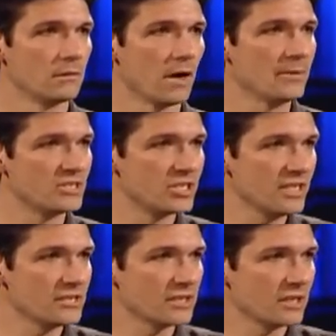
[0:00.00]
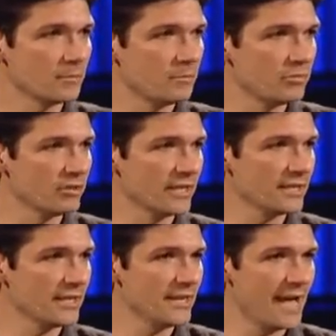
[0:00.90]
I mean, she is
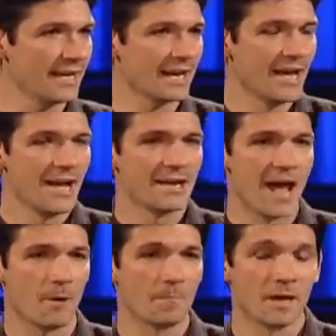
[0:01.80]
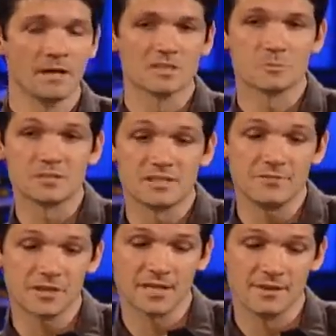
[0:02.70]
completely naked. Now,
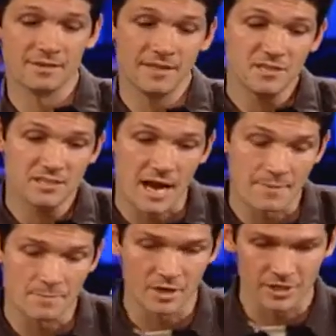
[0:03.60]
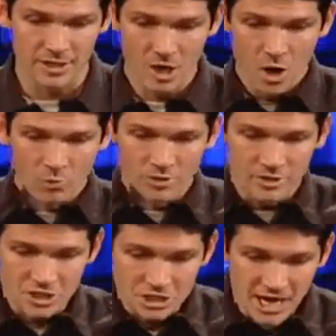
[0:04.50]
specifically in this time period where
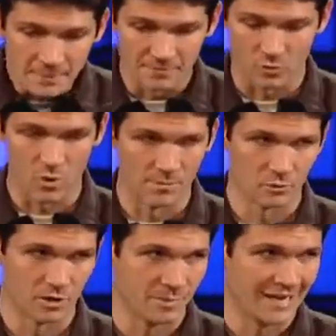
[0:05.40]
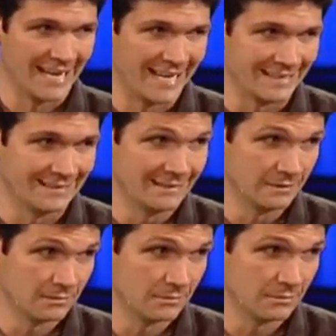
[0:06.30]
the shape of a woman would have been hidden,
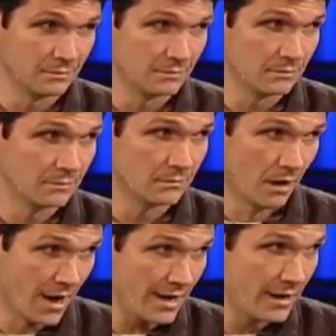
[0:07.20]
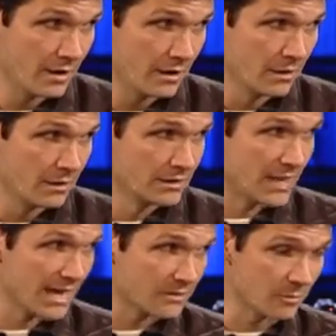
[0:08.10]
all right?
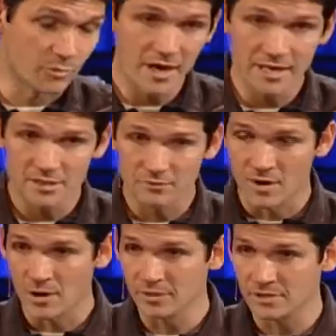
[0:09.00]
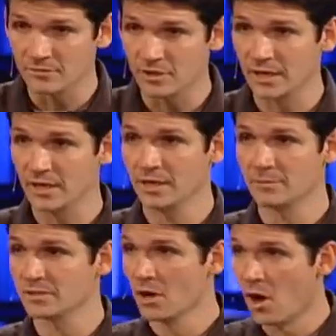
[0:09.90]
Size of her breasts, roundness of her
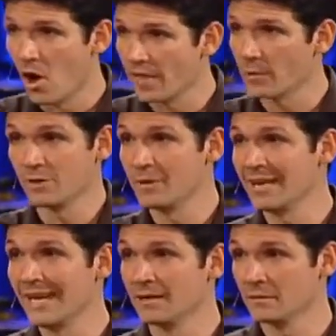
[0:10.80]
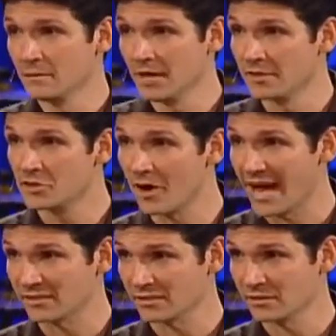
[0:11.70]
hips, all that would have been hidden in the
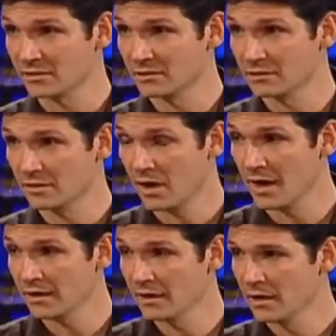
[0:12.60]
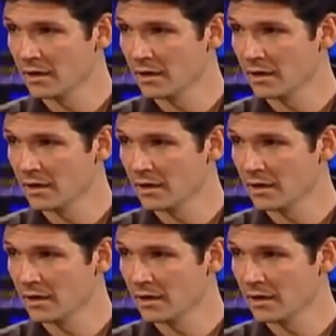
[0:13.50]
dress, all right?